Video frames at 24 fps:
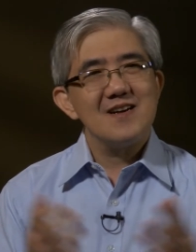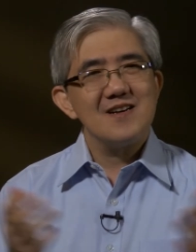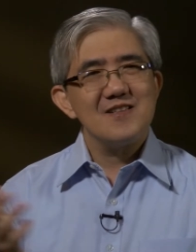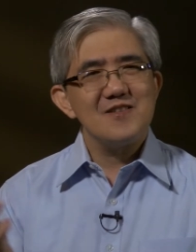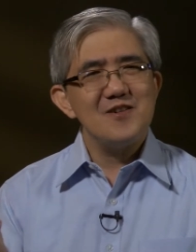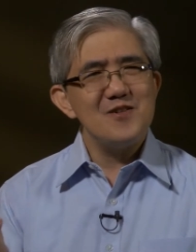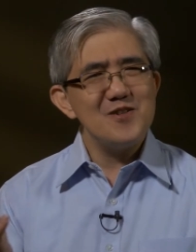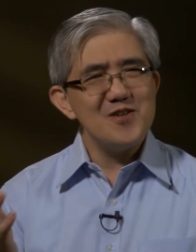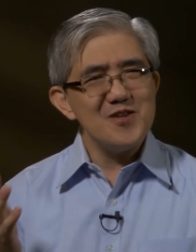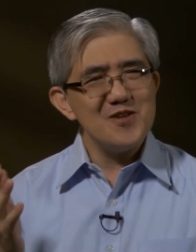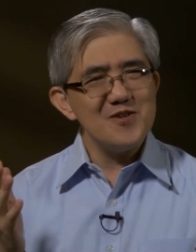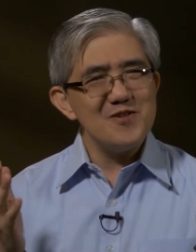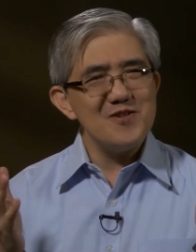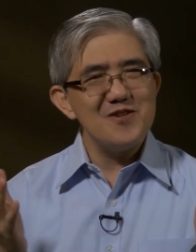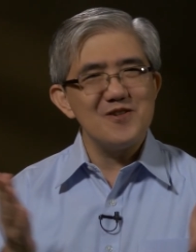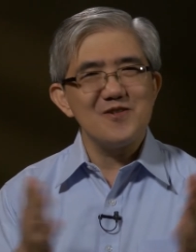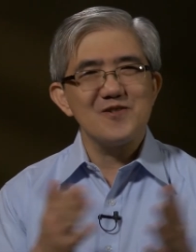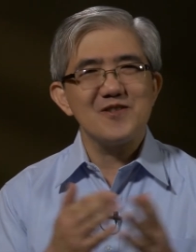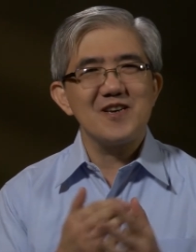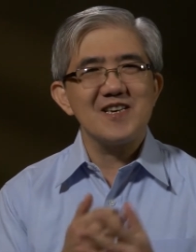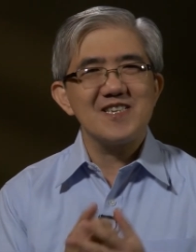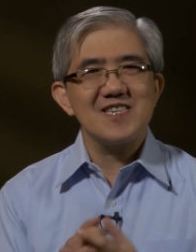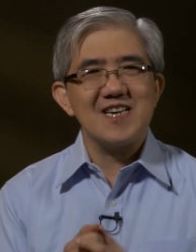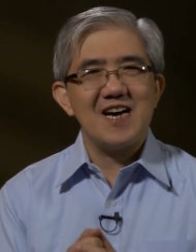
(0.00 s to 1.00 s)
Don't you
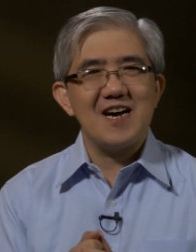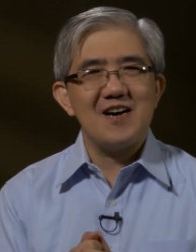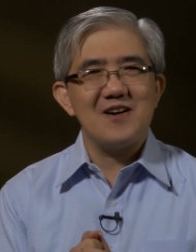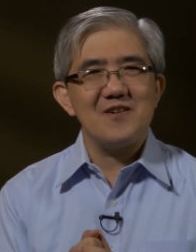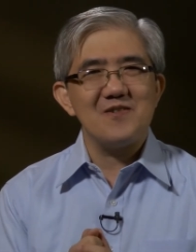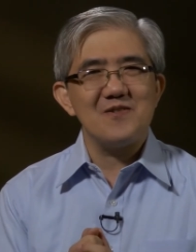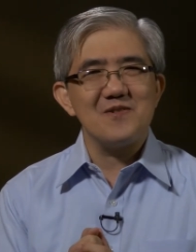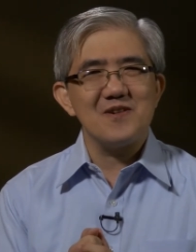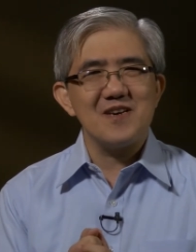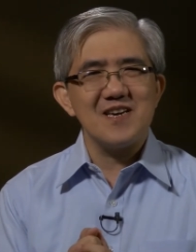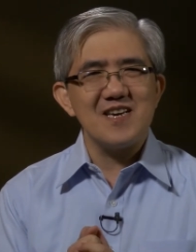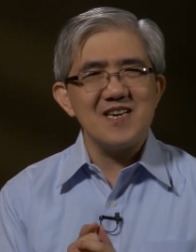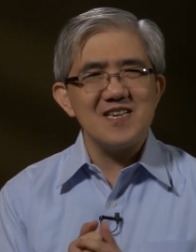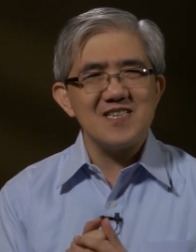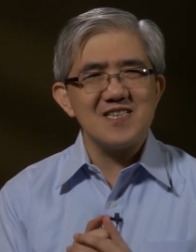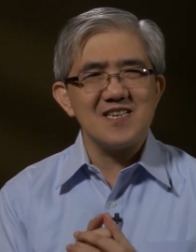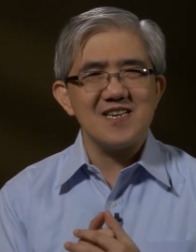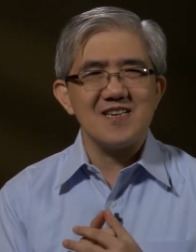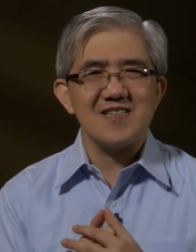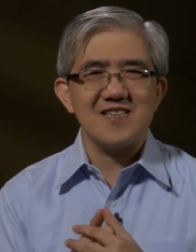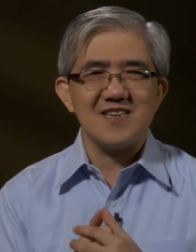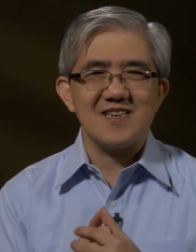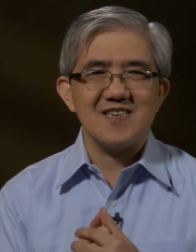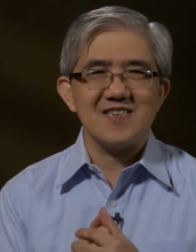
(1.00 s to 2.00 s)
notice how
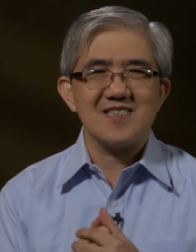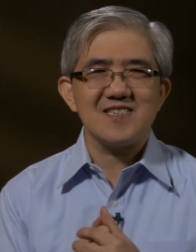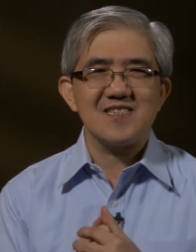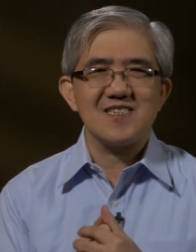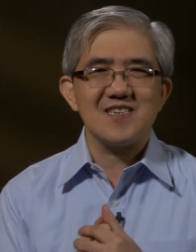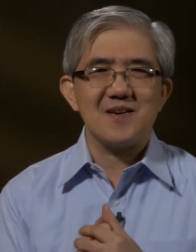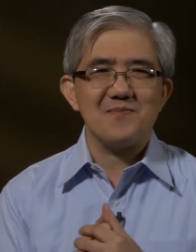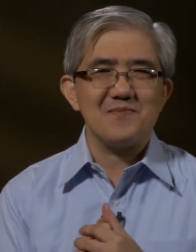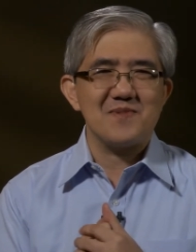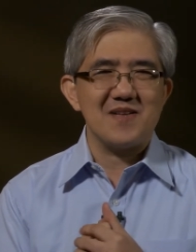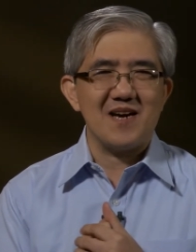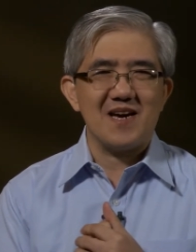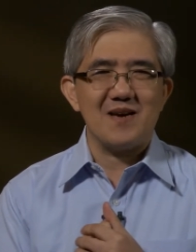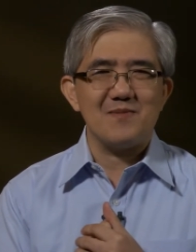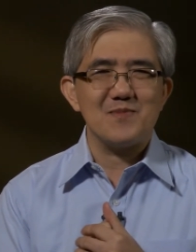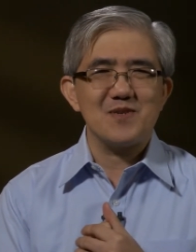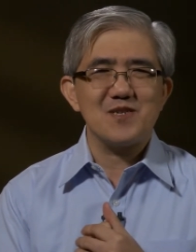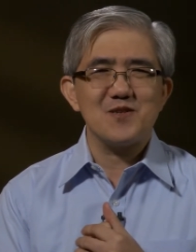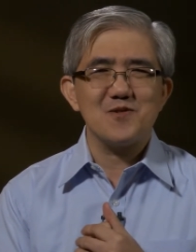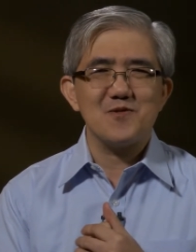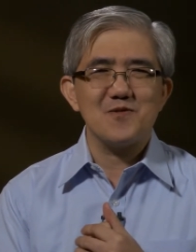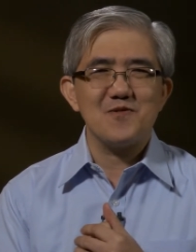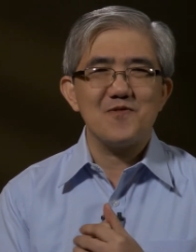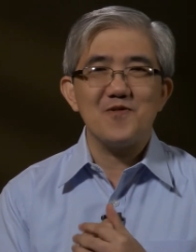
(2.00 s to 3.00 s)
easy it is sometimes
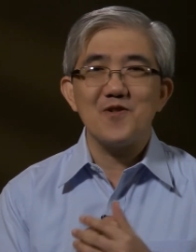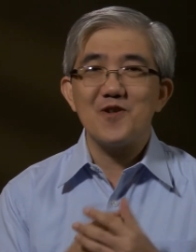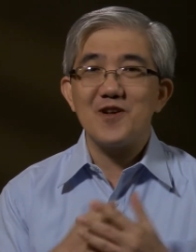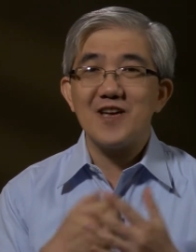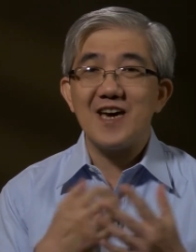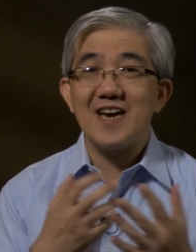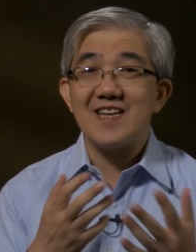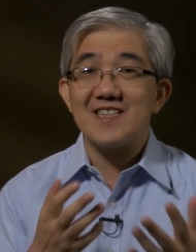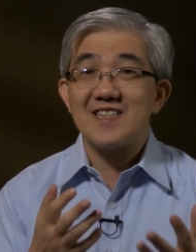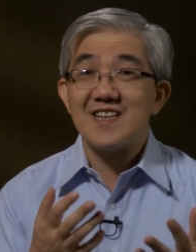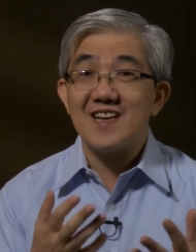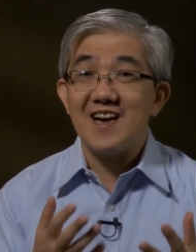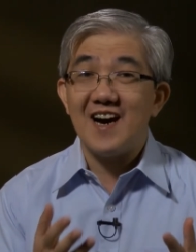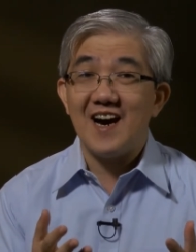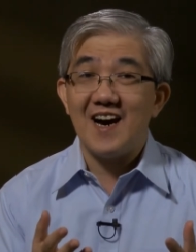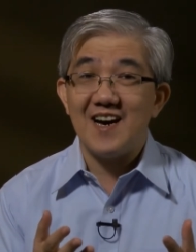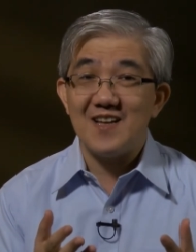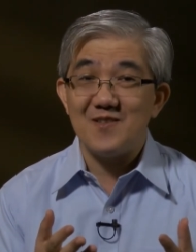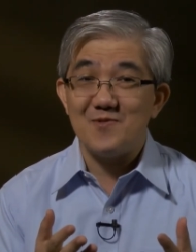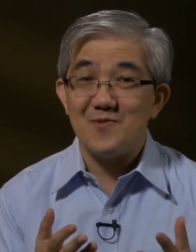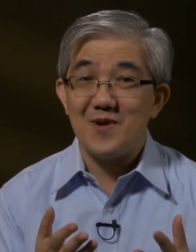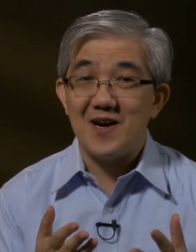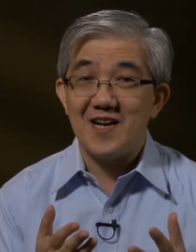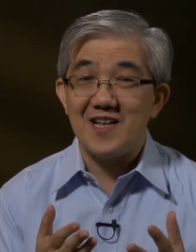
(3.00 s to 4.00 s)
to forget
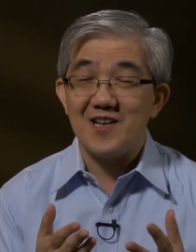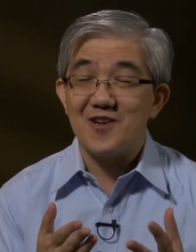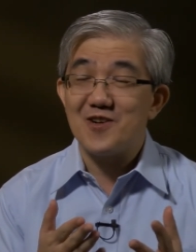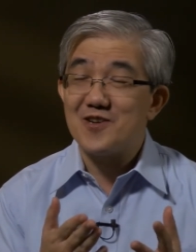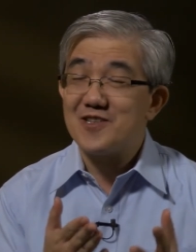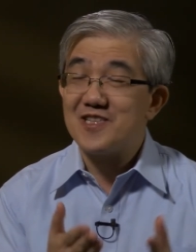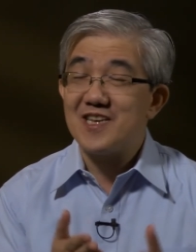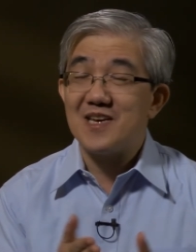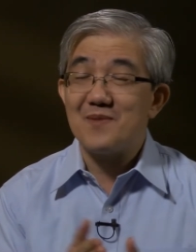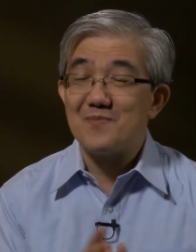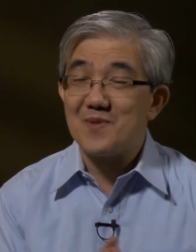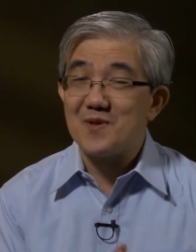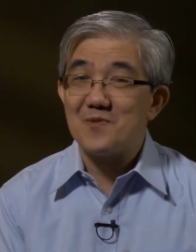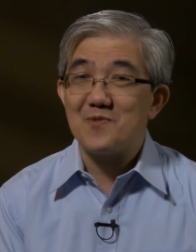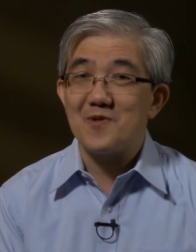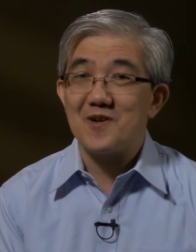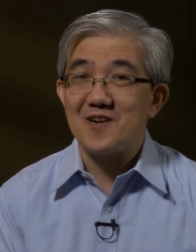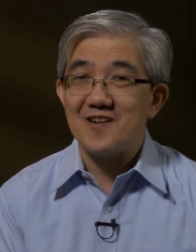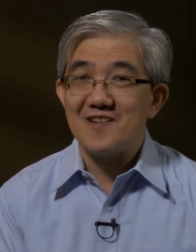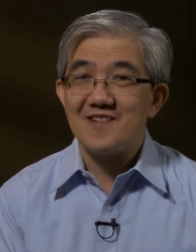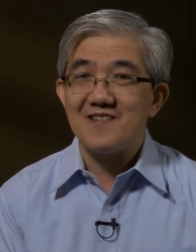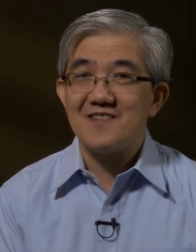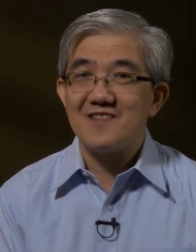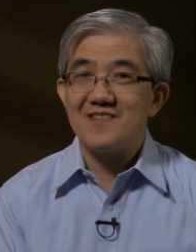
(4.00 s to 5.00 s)
God while you're deep in work?